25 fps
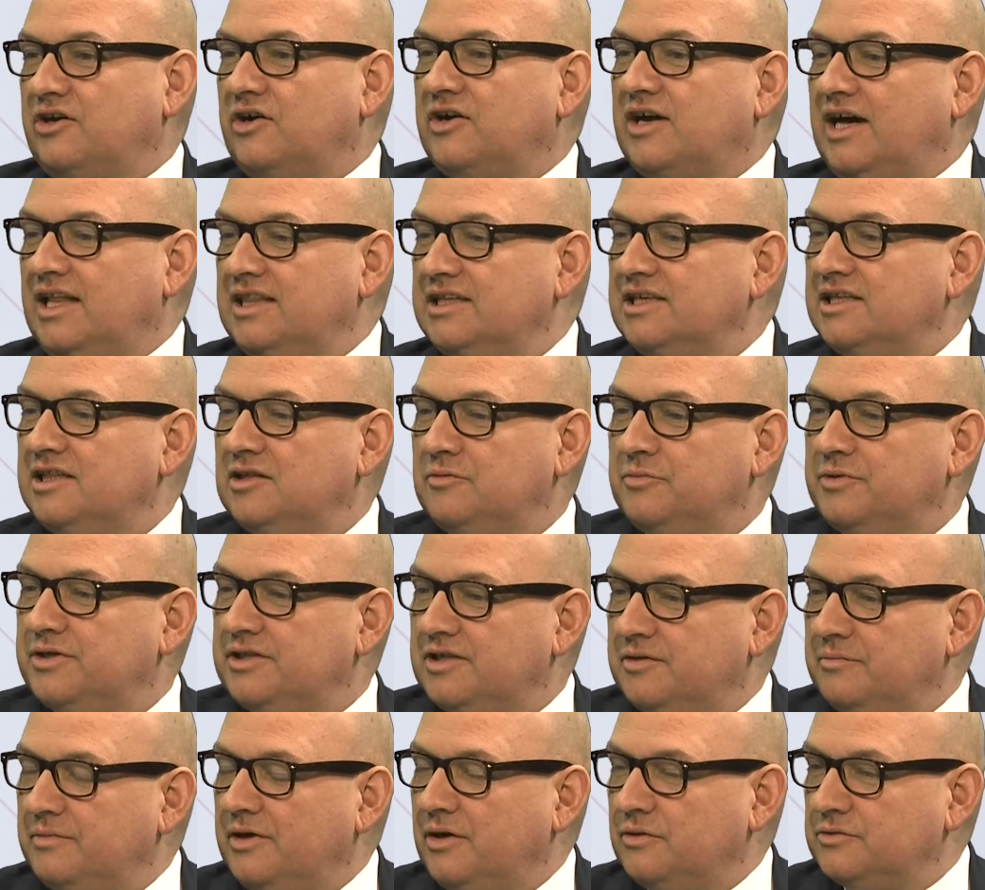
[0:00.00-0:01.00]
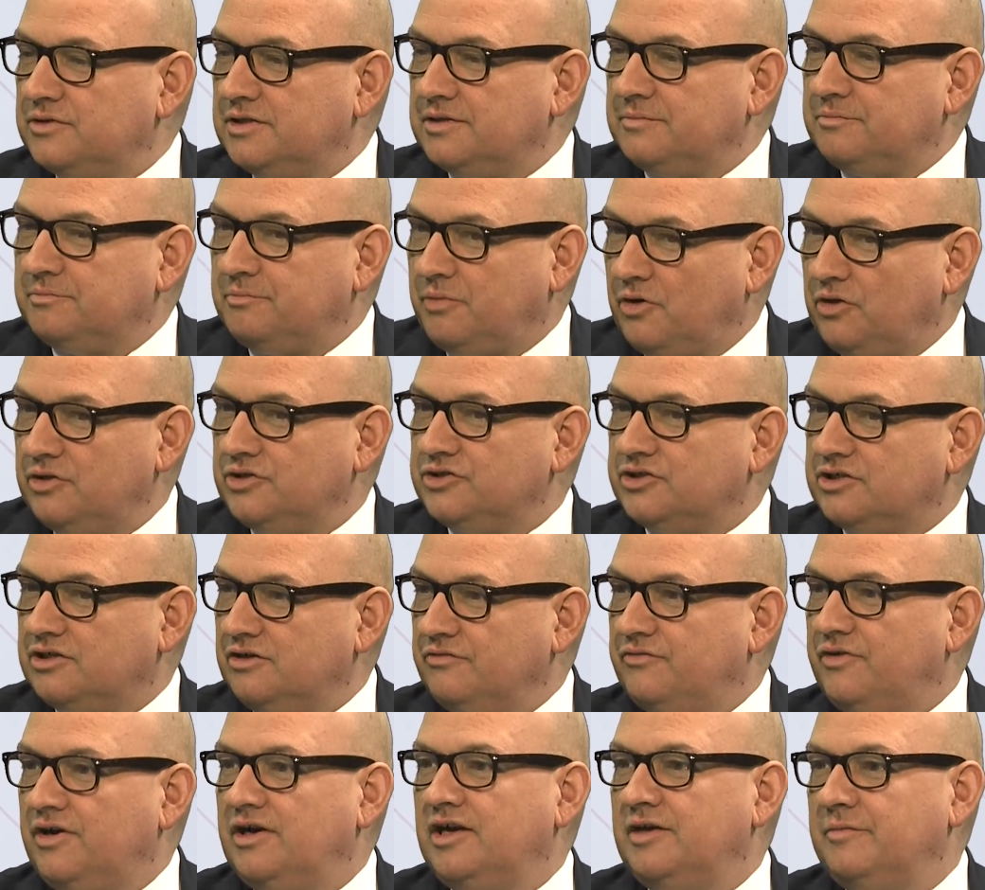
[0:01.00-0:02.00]
talk a little bit about the Polish
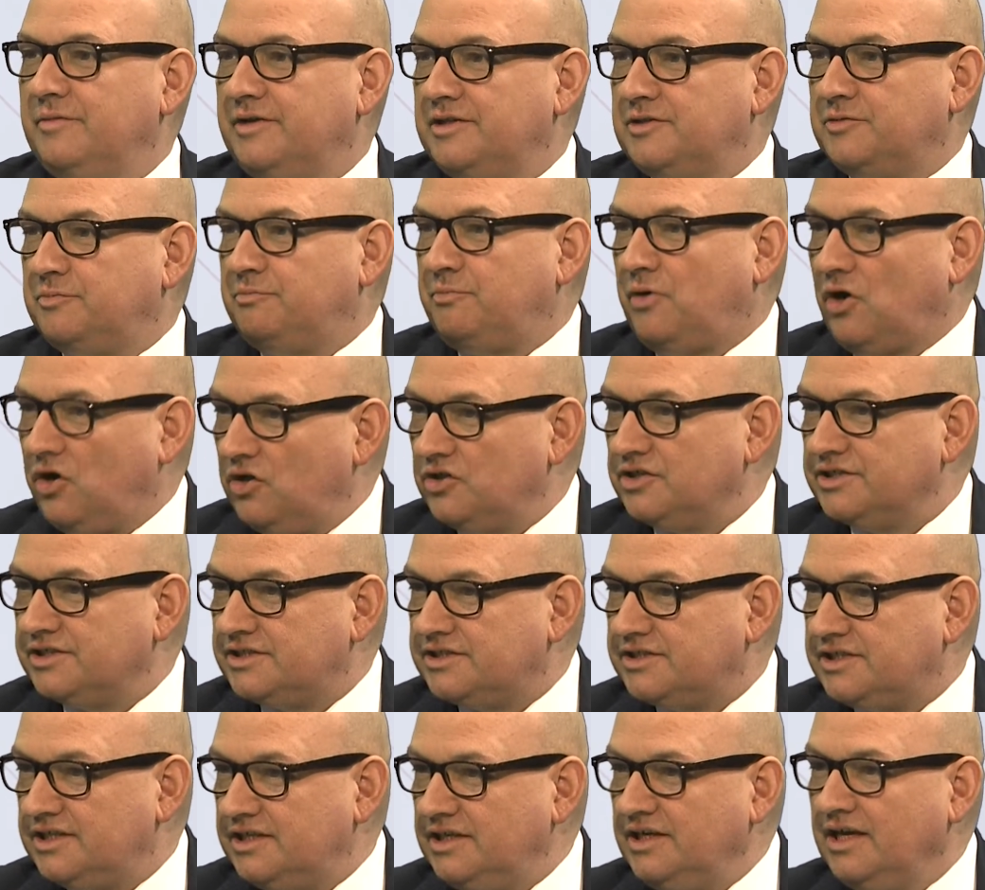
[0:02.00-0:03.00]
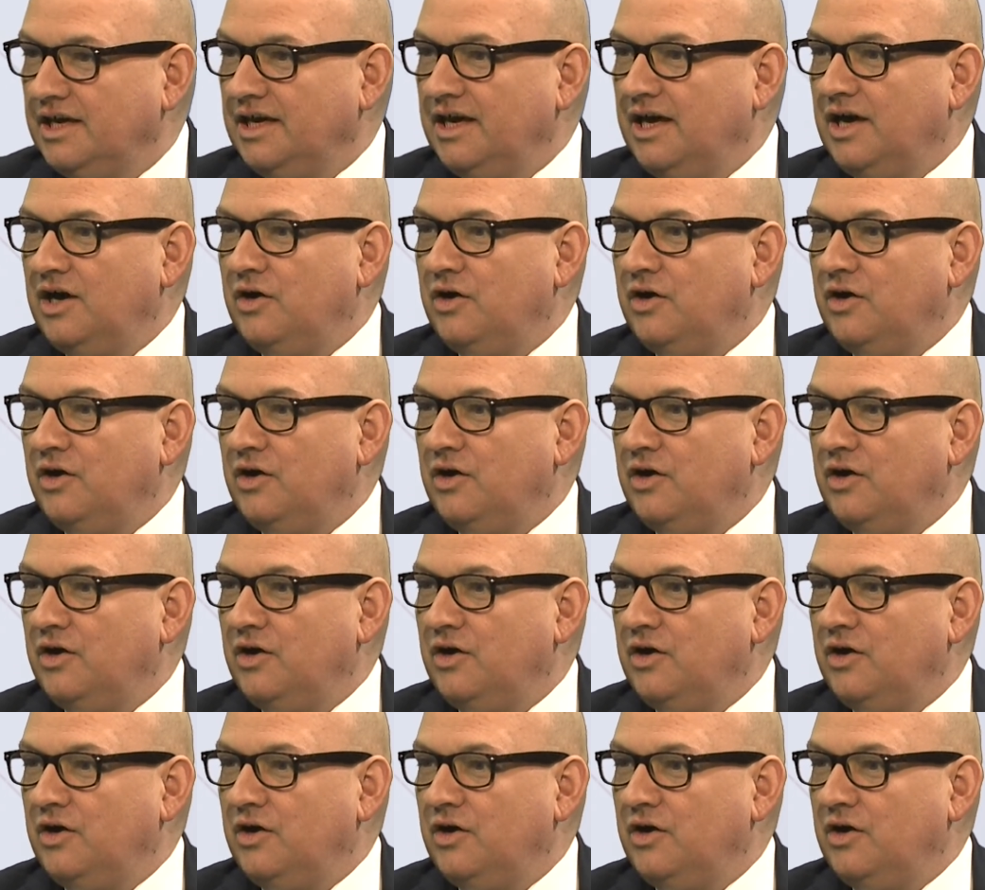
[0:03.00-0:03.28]
government policy.